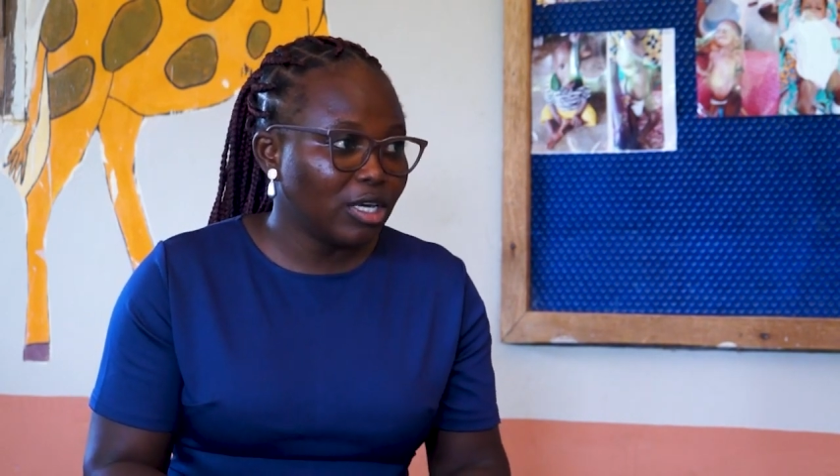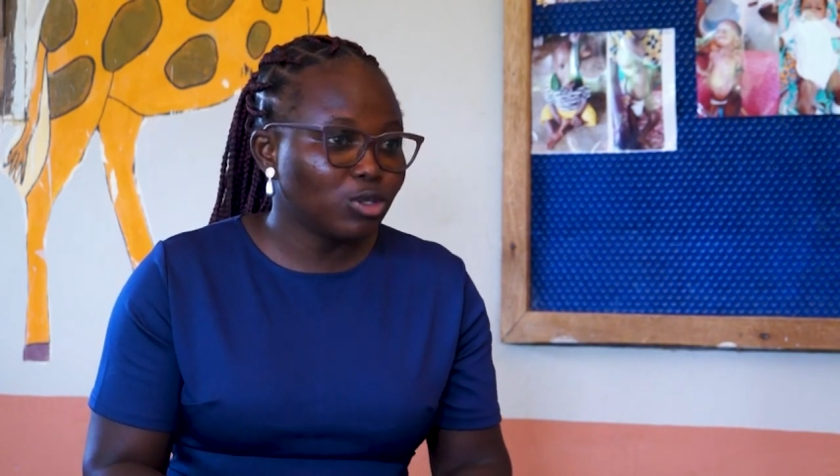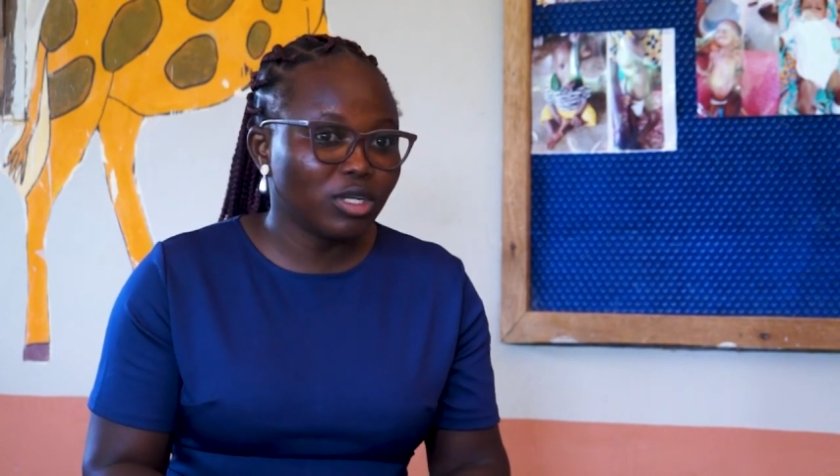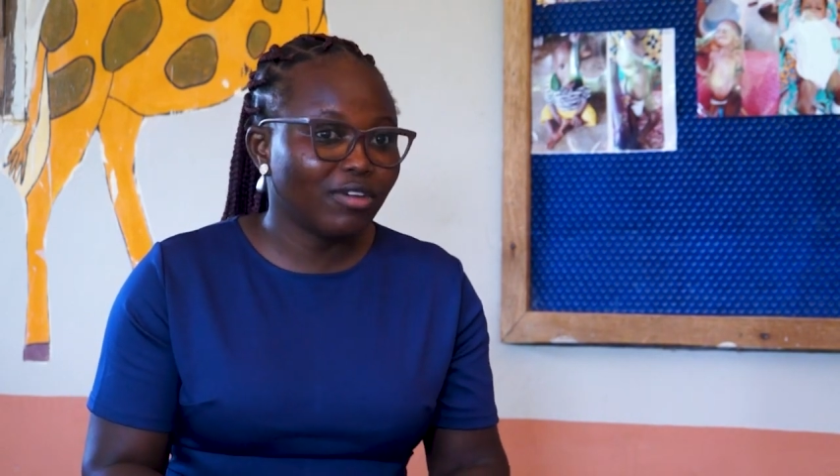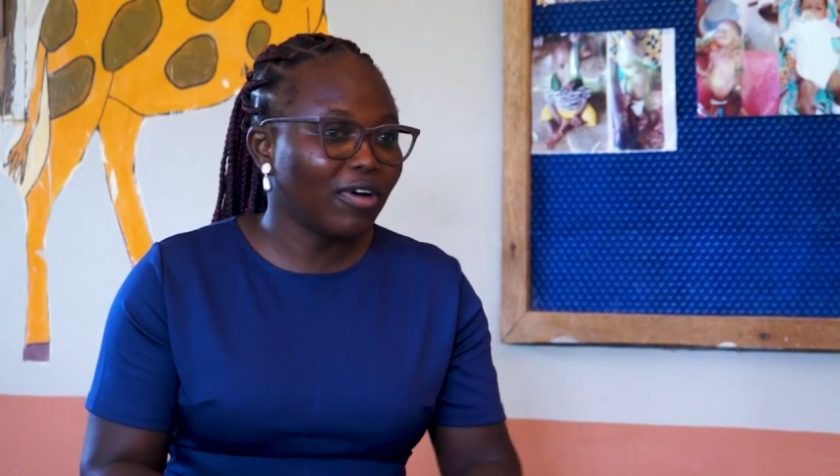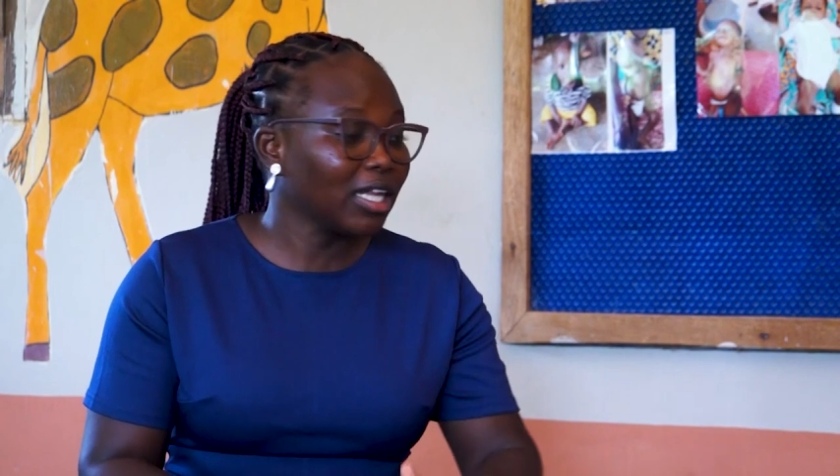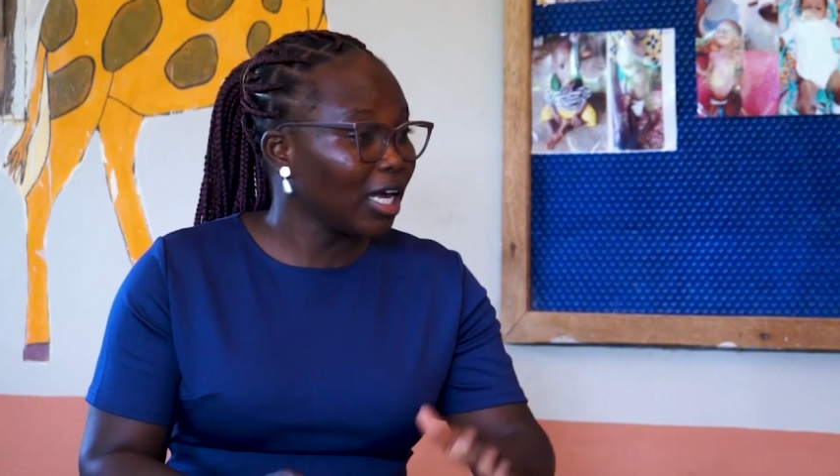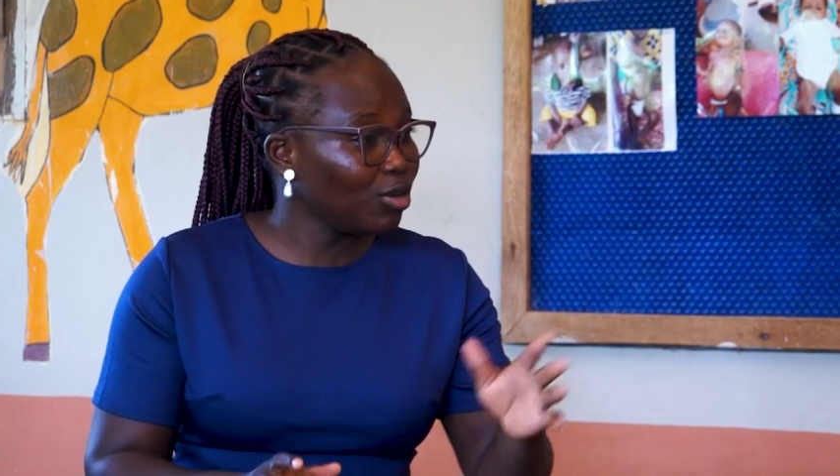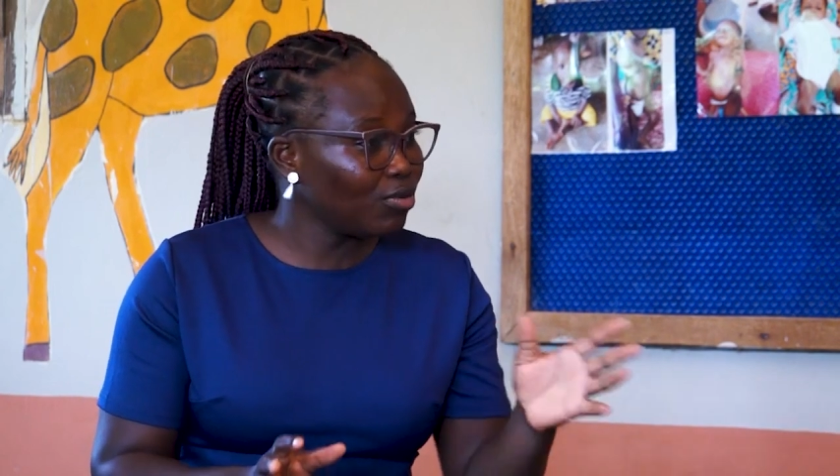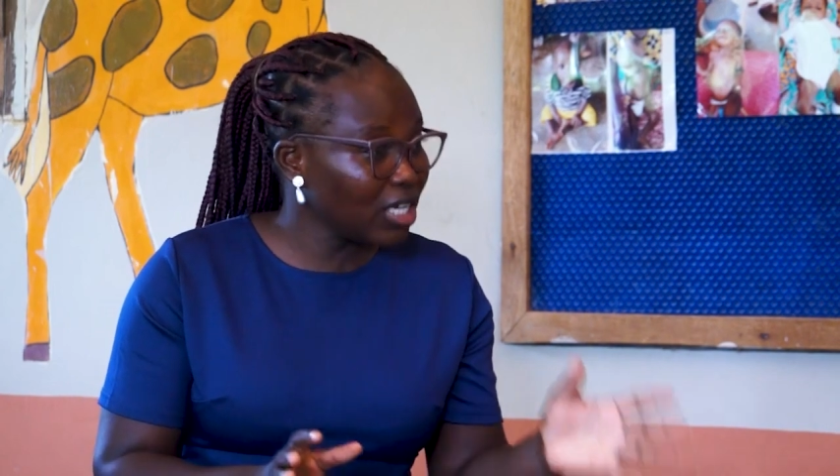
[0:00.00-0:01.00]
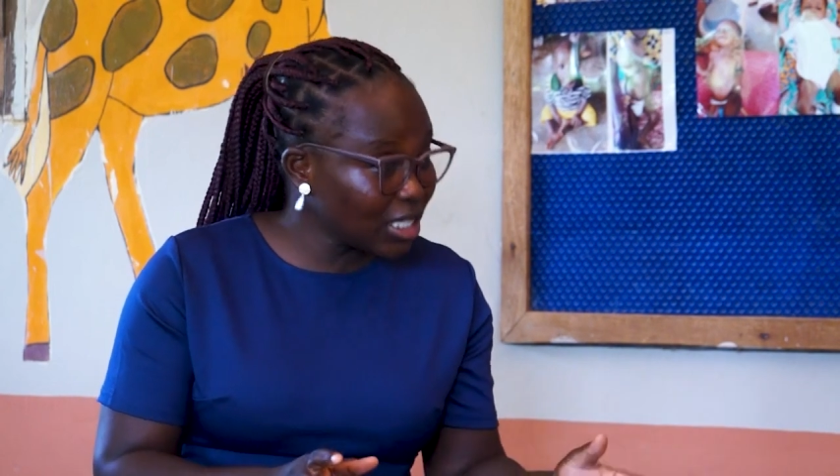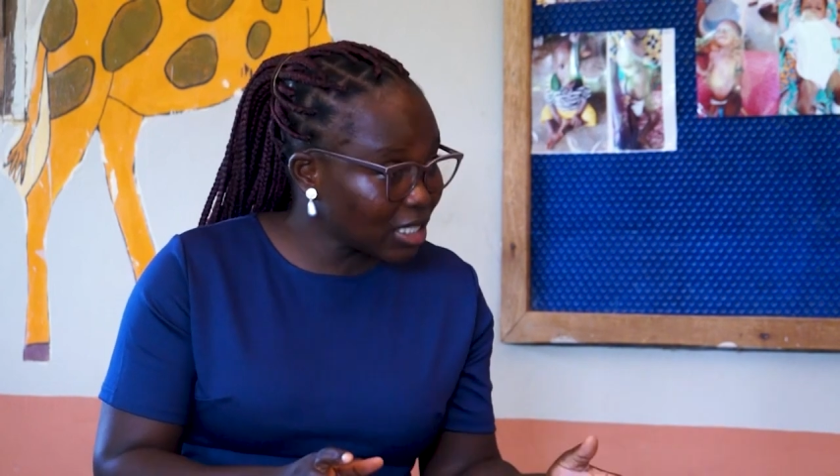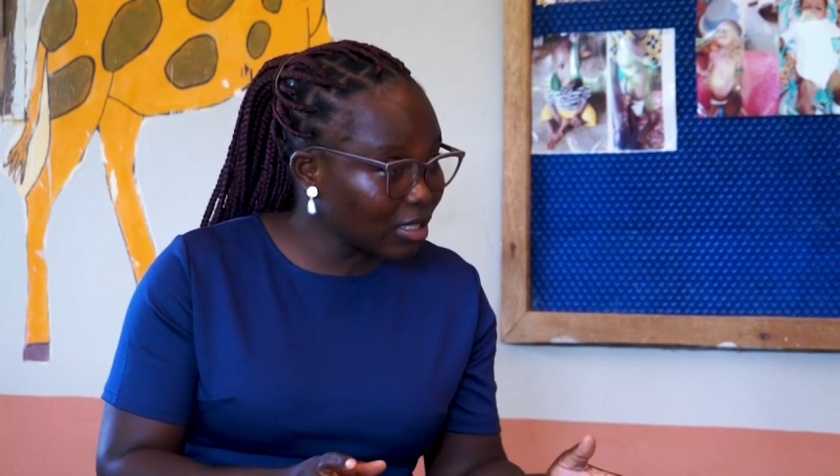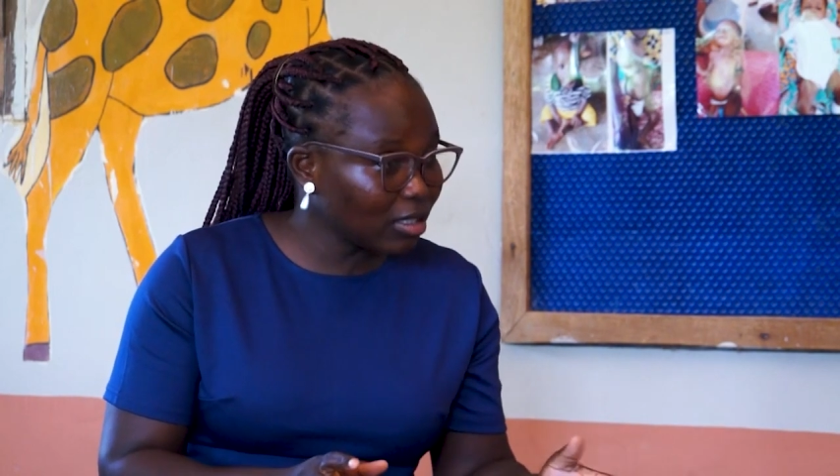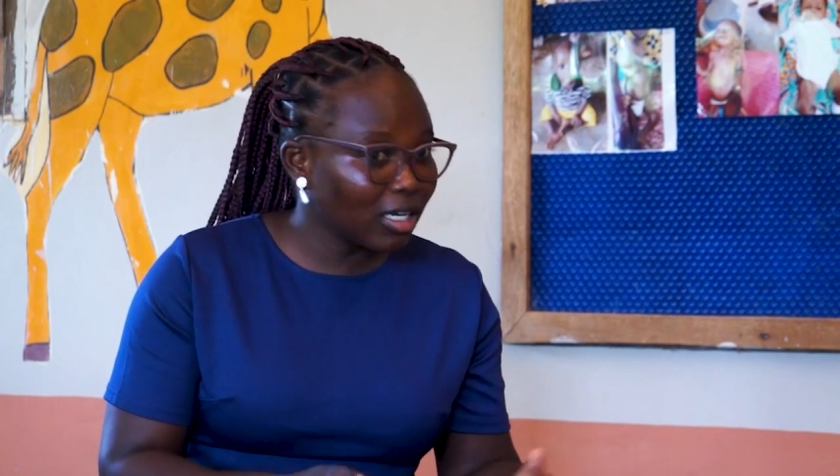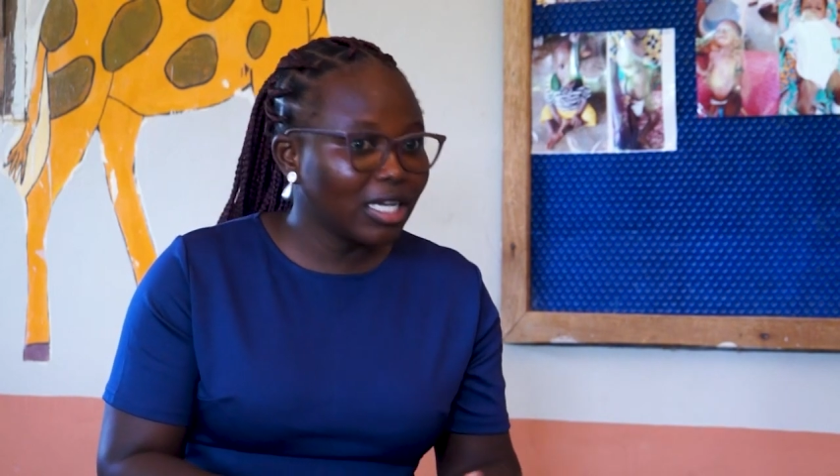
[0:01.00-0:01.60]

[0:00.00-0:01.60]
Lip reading: So the fact that you've eaten